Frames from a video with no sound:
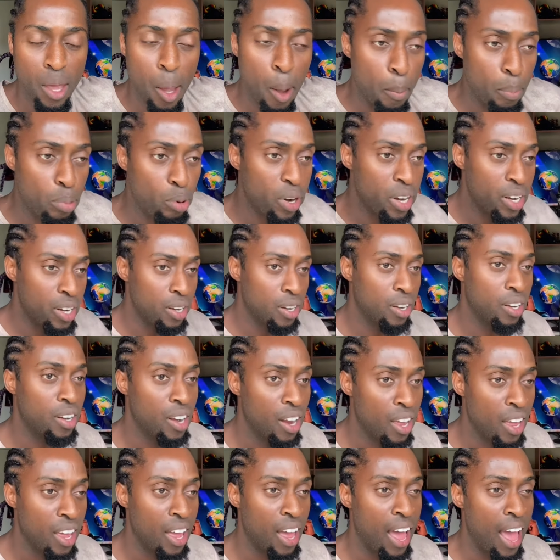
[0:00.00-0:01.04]
Britain
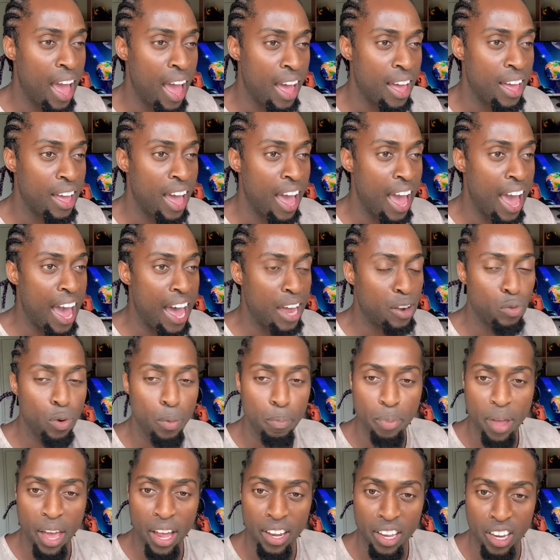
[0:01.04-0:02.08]
had
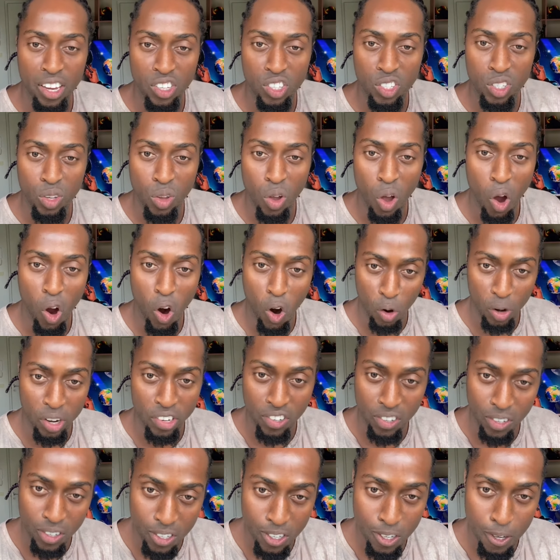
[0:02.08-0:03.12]
rebellious
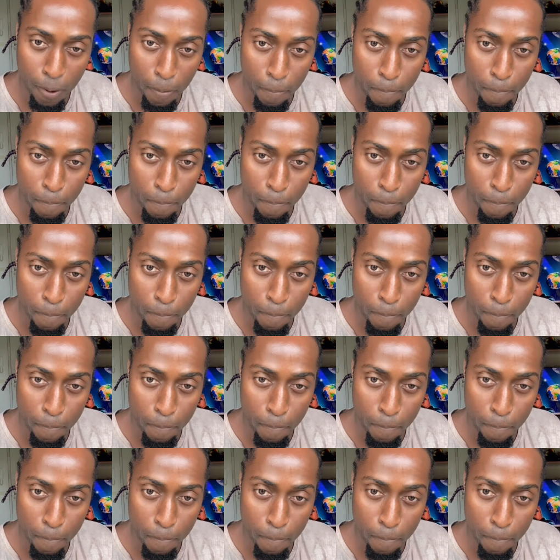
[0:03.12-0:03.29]
origins.